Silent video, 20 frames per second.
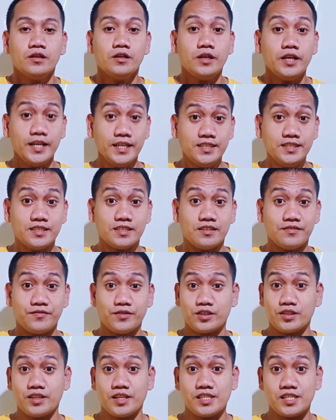And for
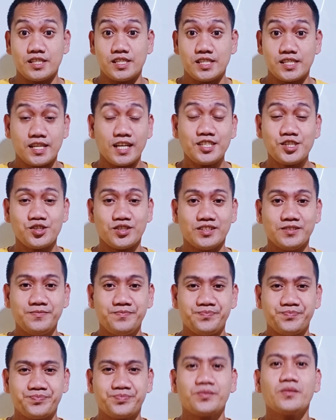today's discussion,
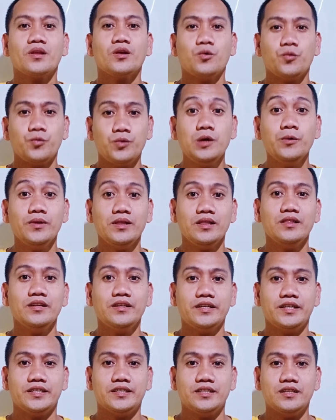we will
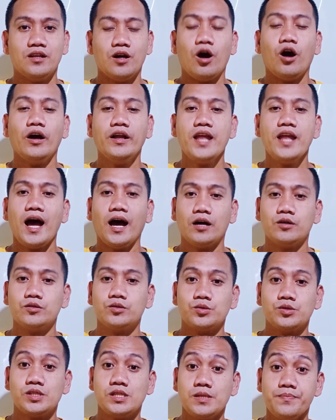learn on how
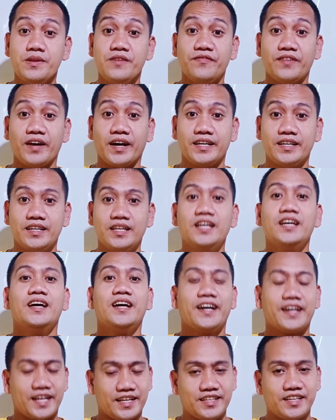to simplify
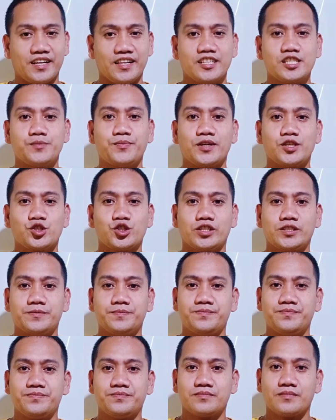radical expression.
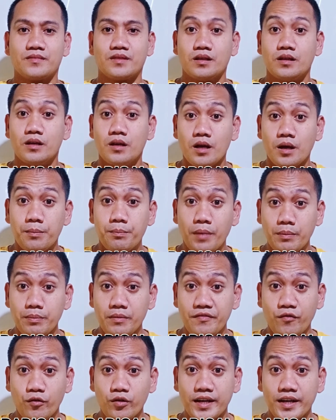But
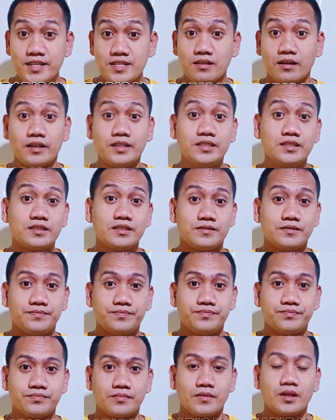before I start,
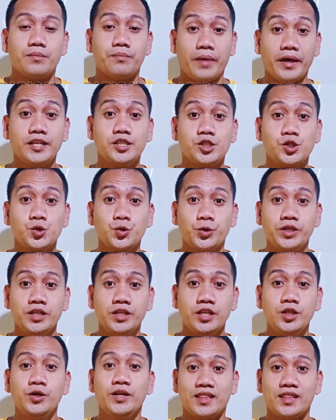make sure
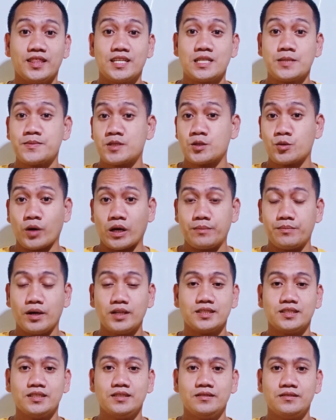you hit the subscribe
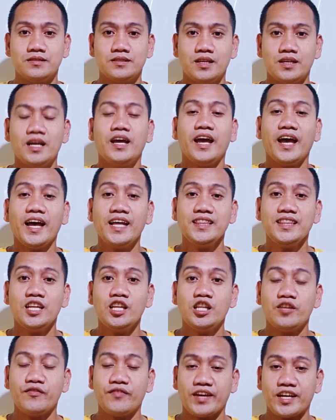button and the
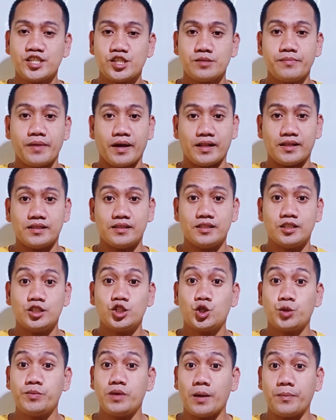notification bell
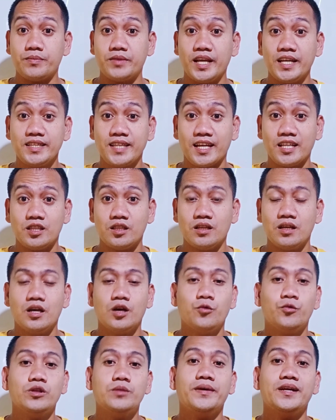to be updated
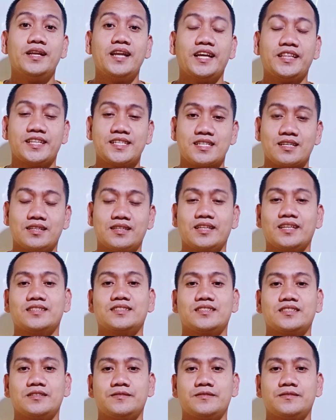with my latest content.